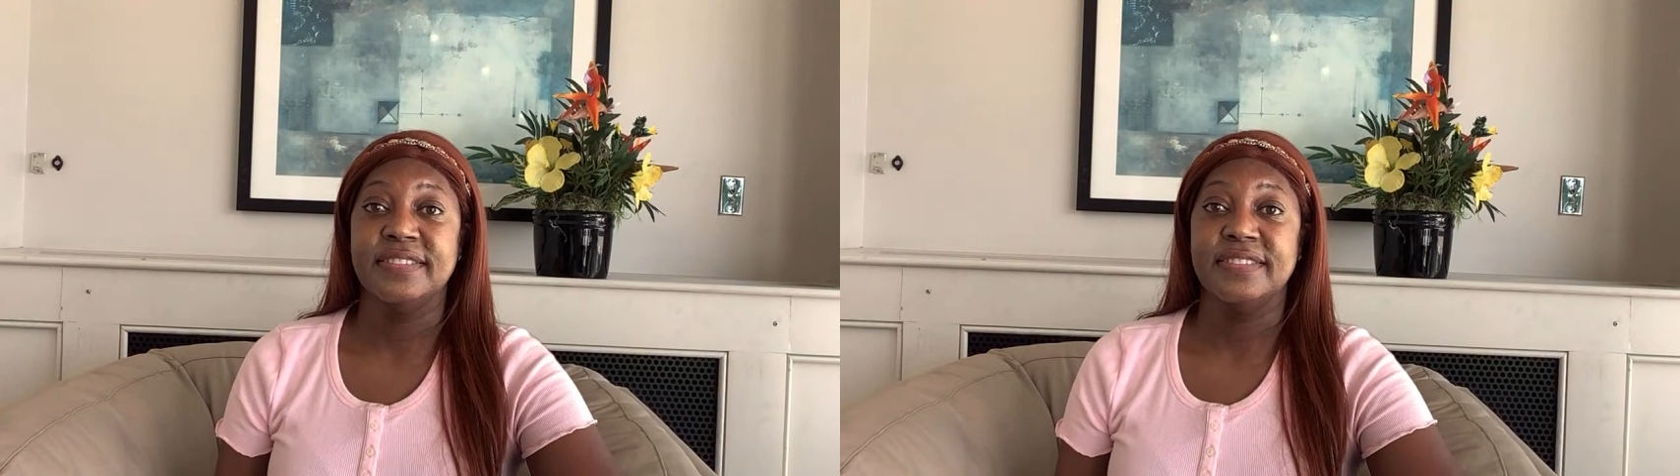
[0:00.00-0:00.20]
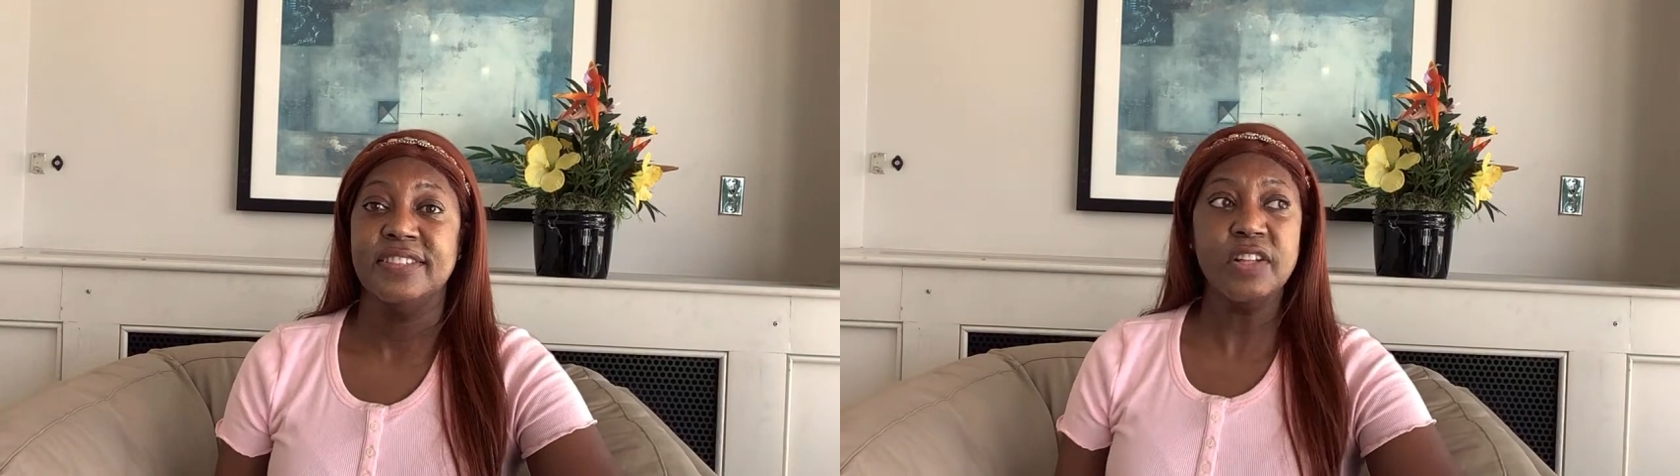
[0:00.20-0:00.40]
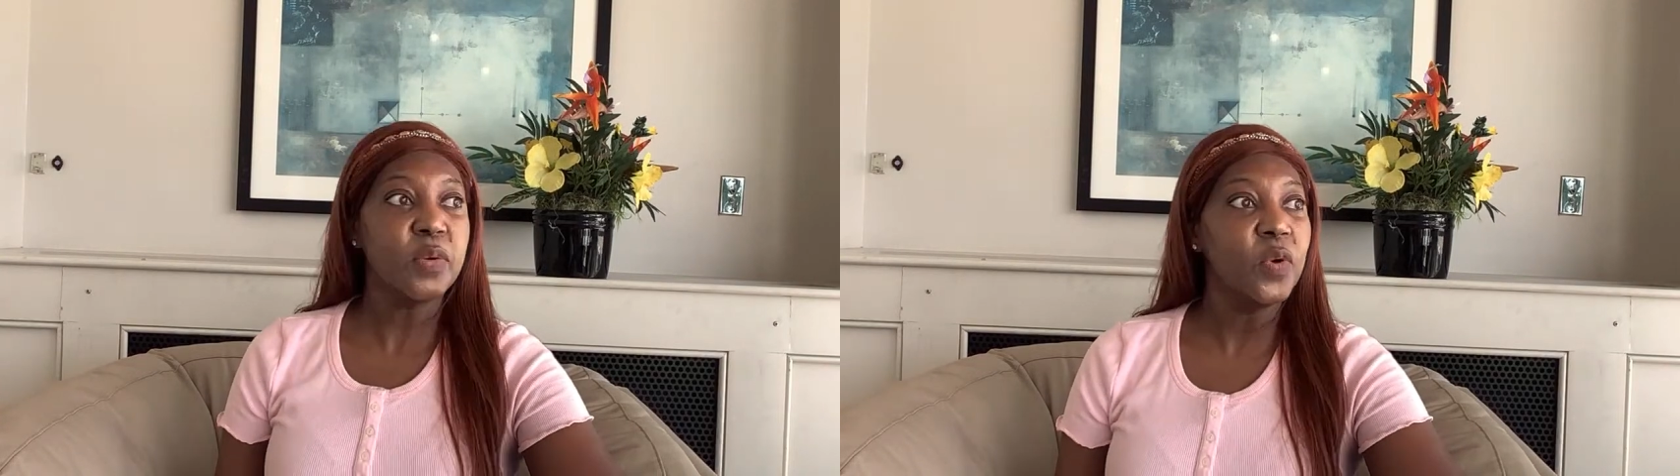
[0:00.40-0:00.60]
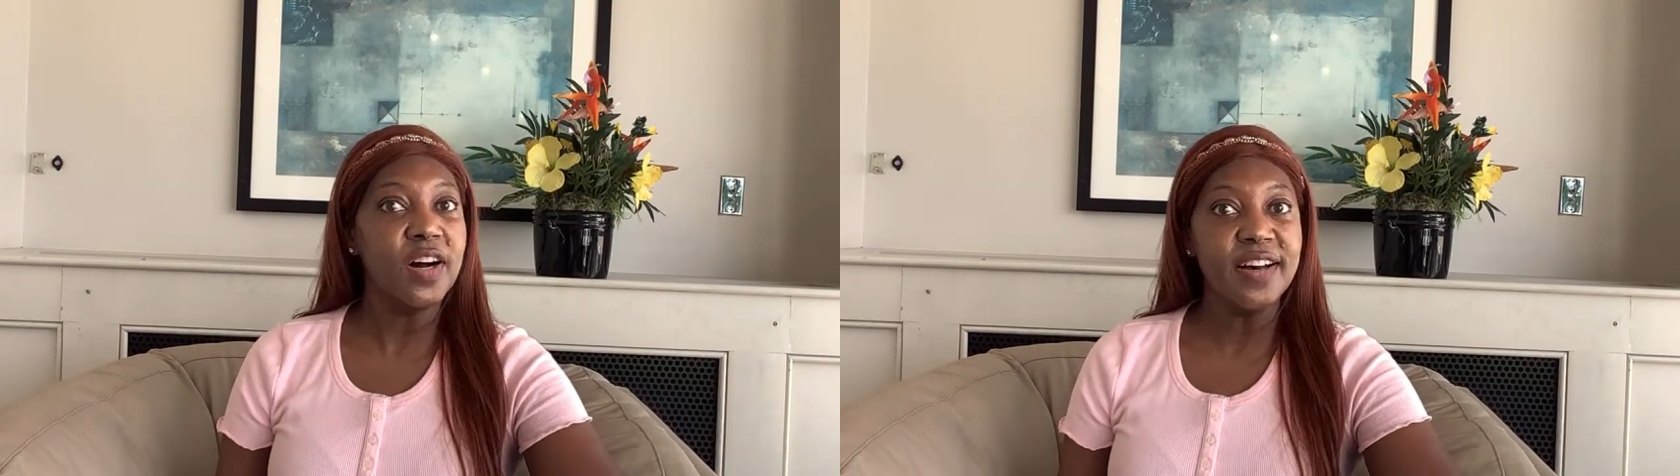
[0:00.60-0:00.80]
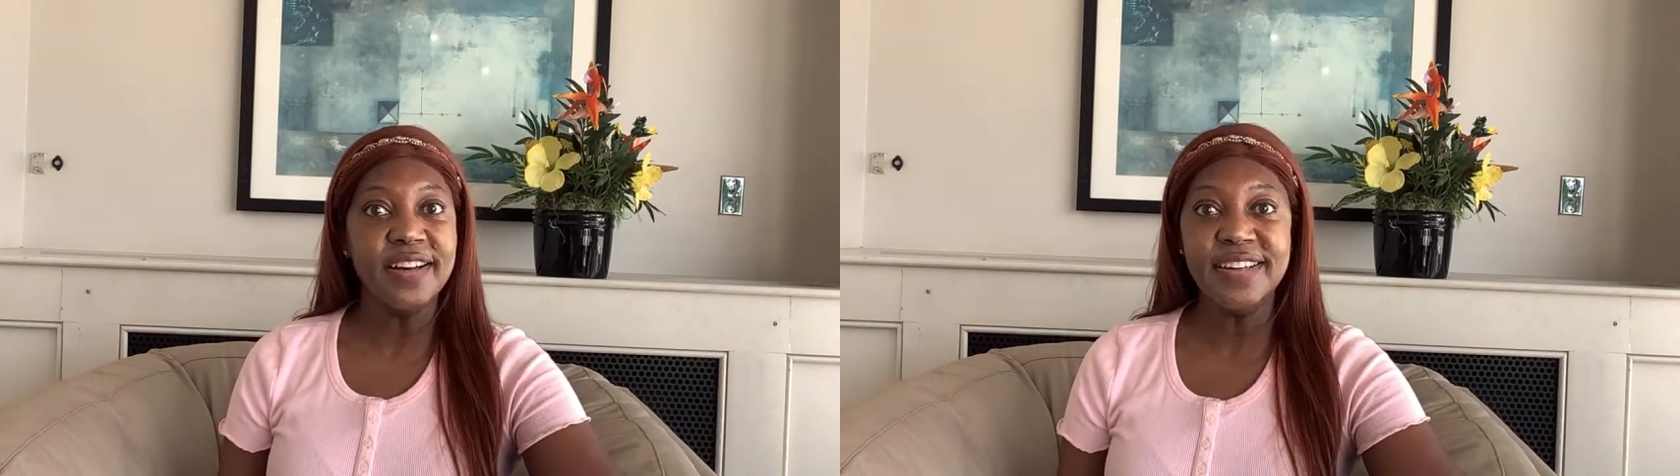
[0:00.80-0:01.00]
You're like,
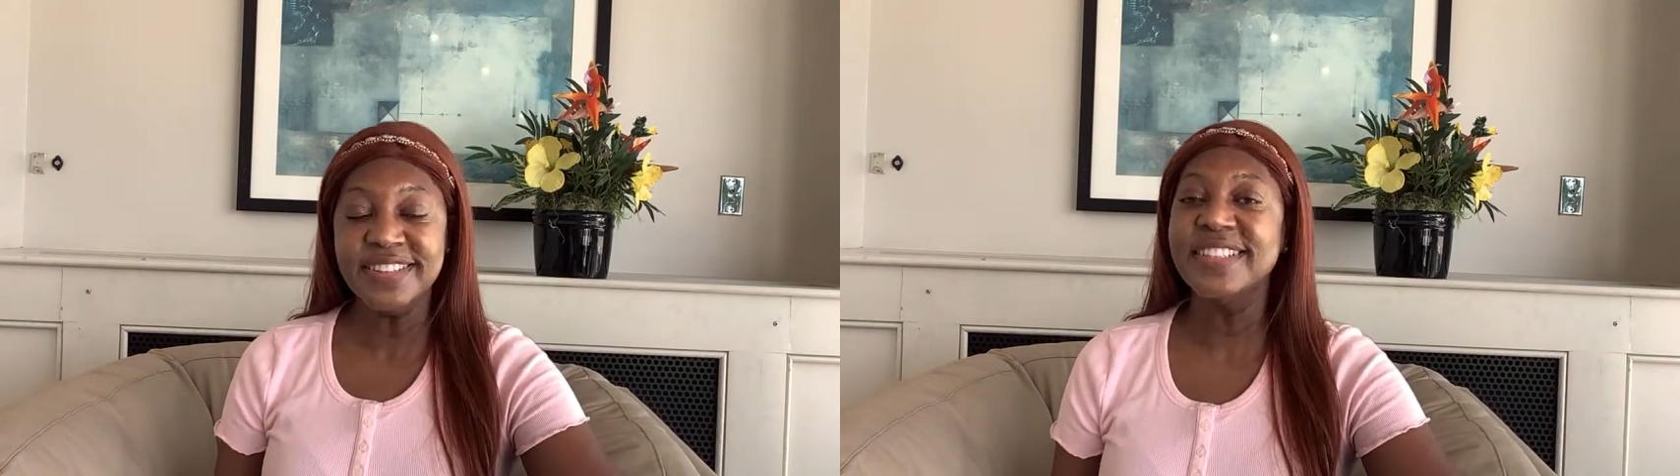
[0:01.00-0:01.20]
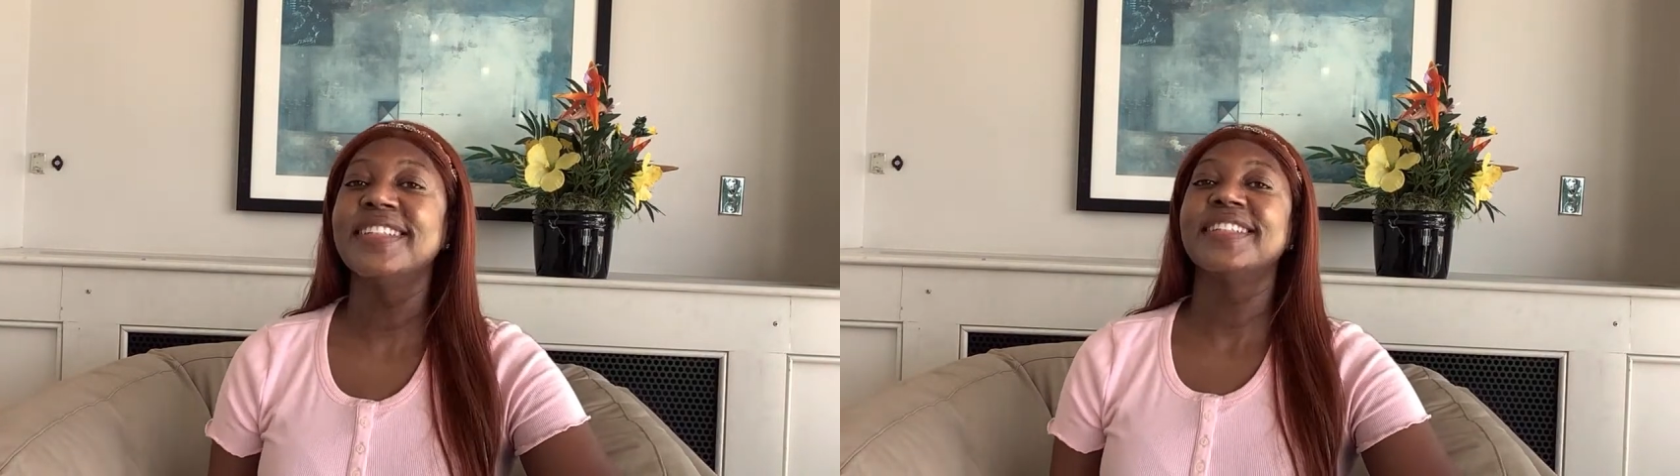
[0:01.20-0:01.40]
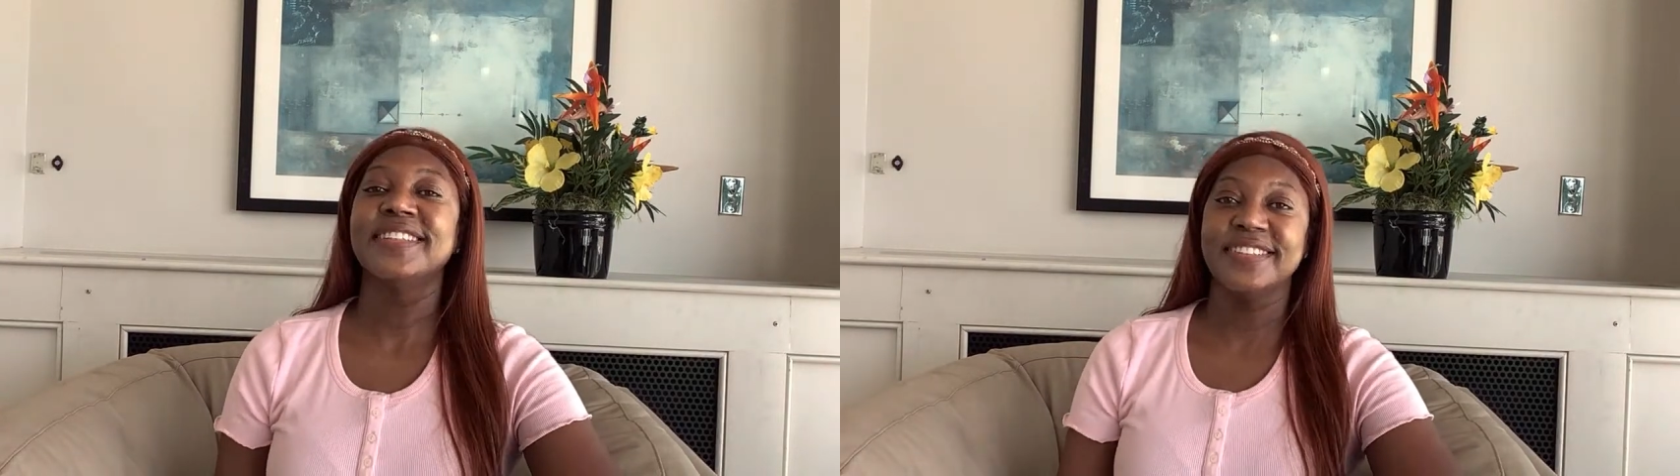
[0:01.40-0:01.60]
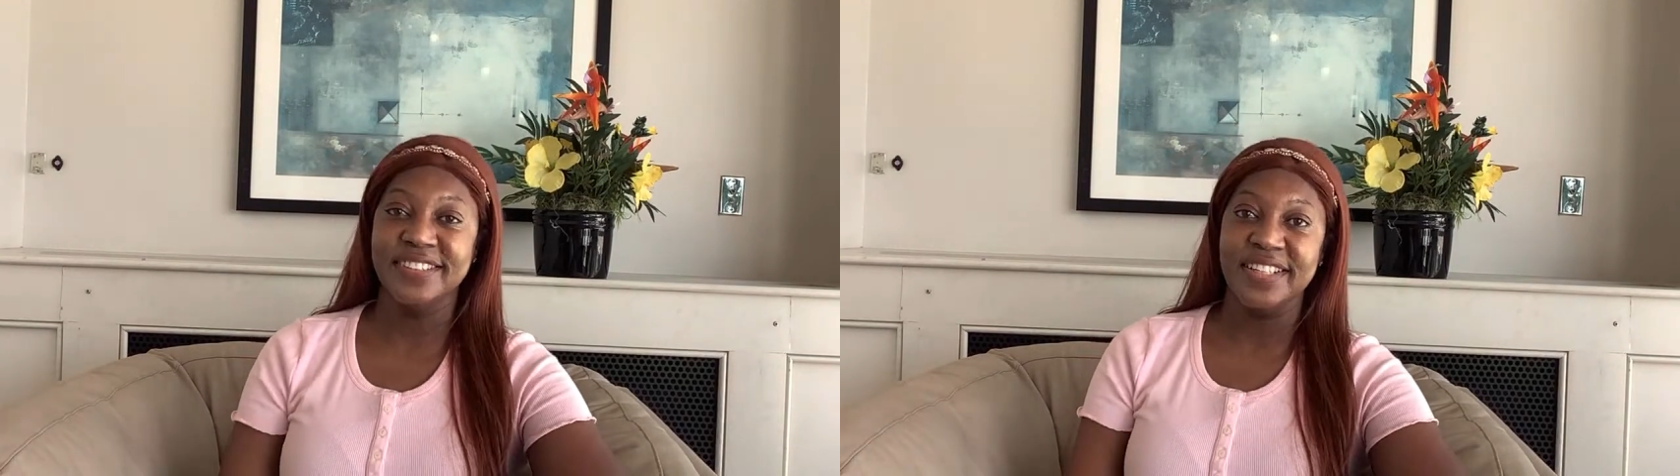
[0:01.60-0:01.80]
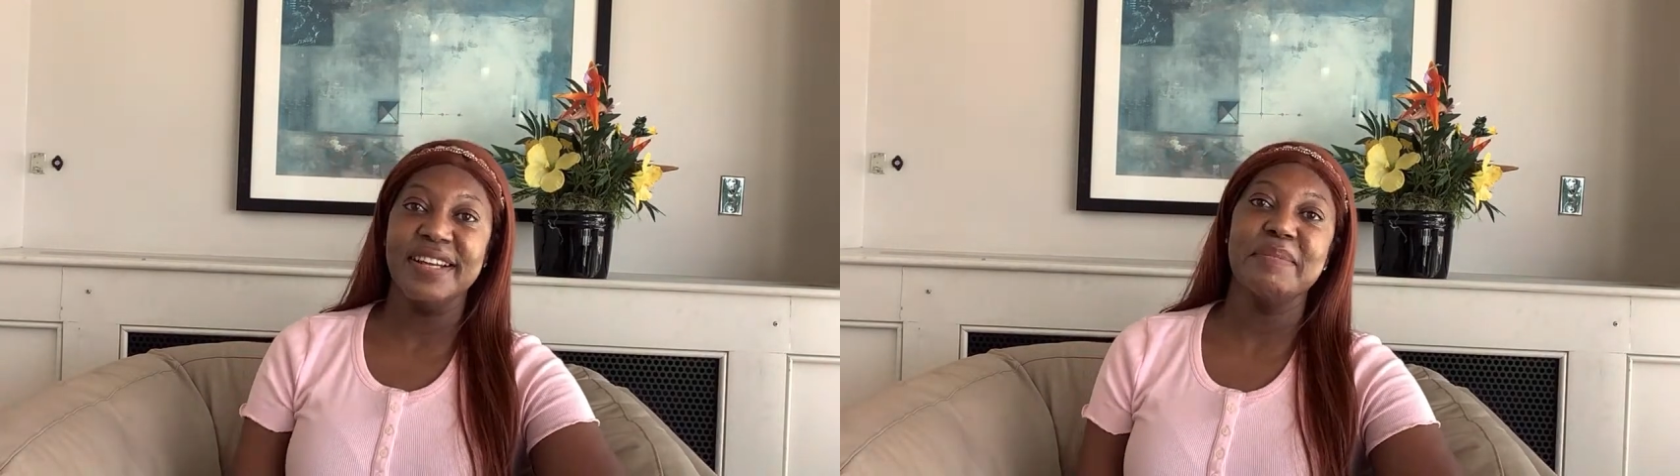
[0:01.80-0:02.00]
what?
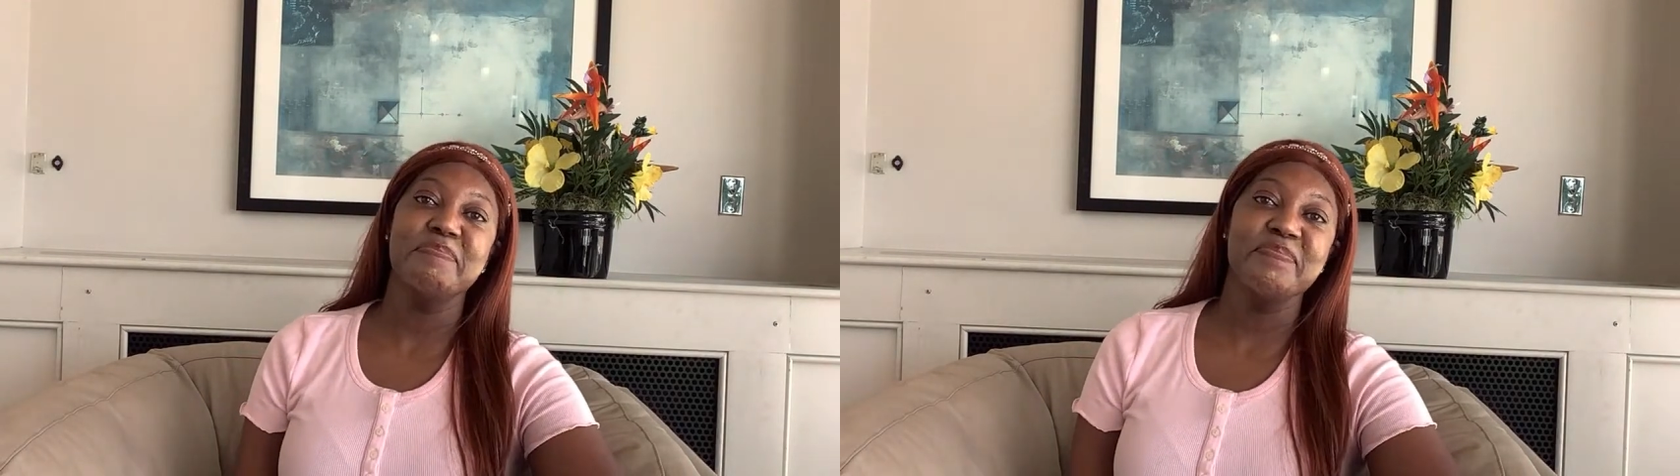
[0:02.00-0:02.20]
Look it up.